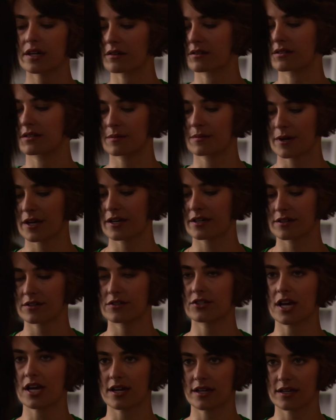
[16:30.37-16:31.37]
letter. It's in the
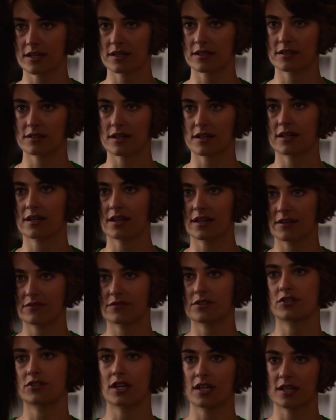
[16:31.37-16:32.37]
pocket of the jacket that I
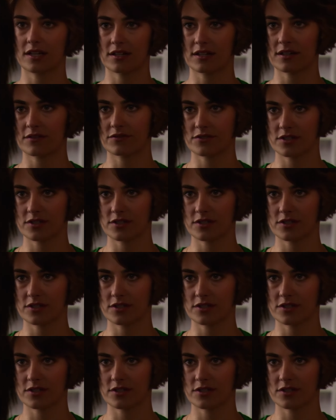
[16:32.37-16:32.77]
gave to Jenny to